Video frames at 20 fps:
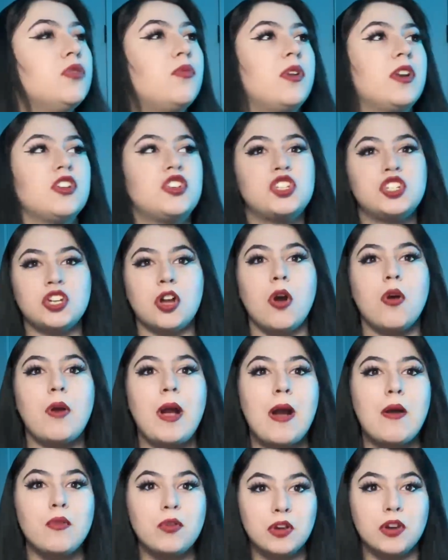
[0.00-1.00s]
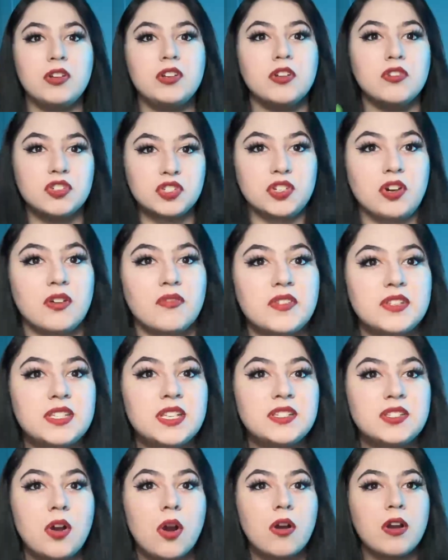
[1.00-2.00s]
want to show how good your
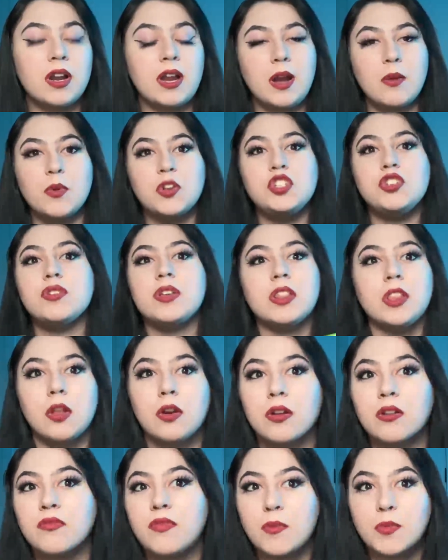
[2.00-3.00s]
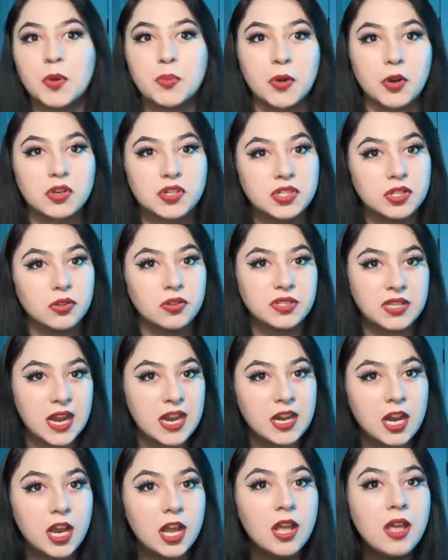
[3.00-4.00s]
services are and how much you can learn from your personal
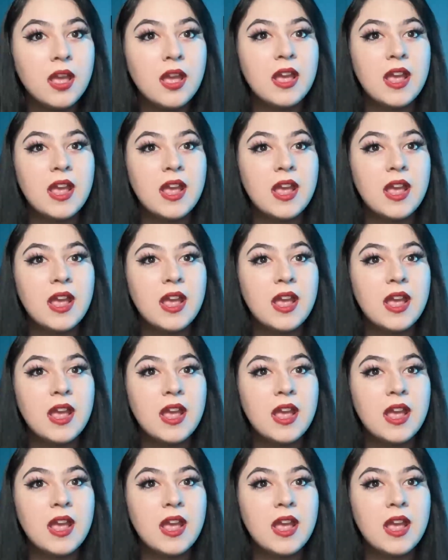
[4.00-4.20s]
data?